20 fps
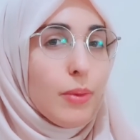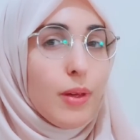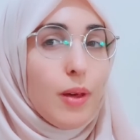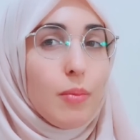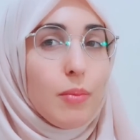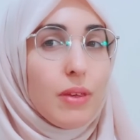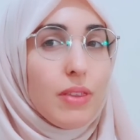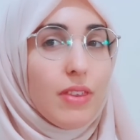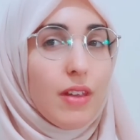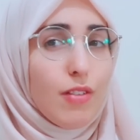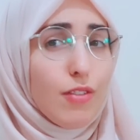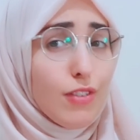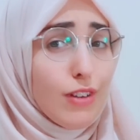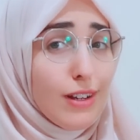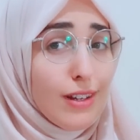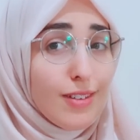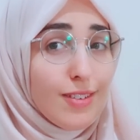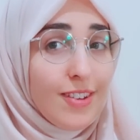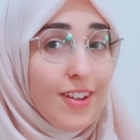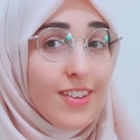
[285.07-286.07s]
I mean, they're
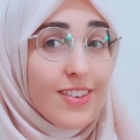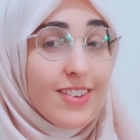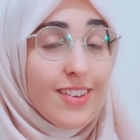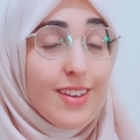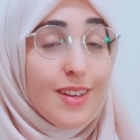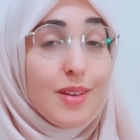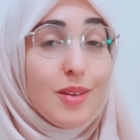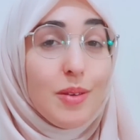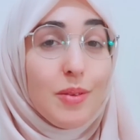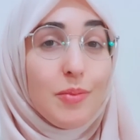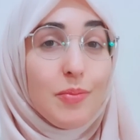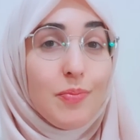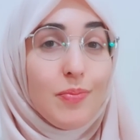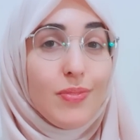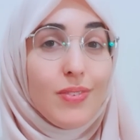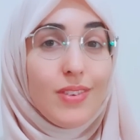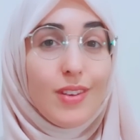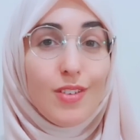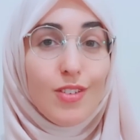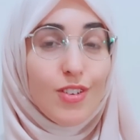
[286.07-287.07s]
really jazzy.
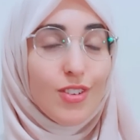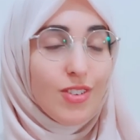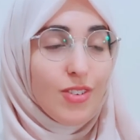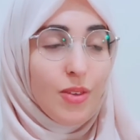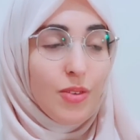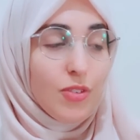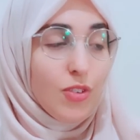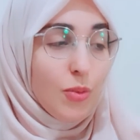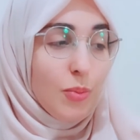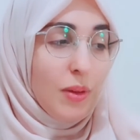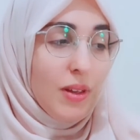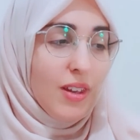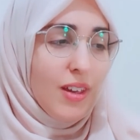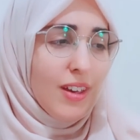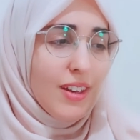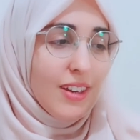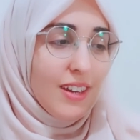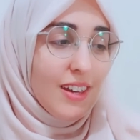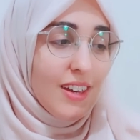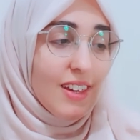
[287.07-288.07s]
They're just not to my
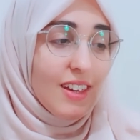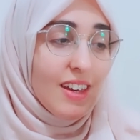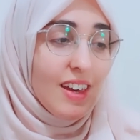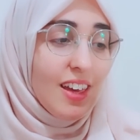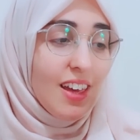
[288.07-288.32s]
liking.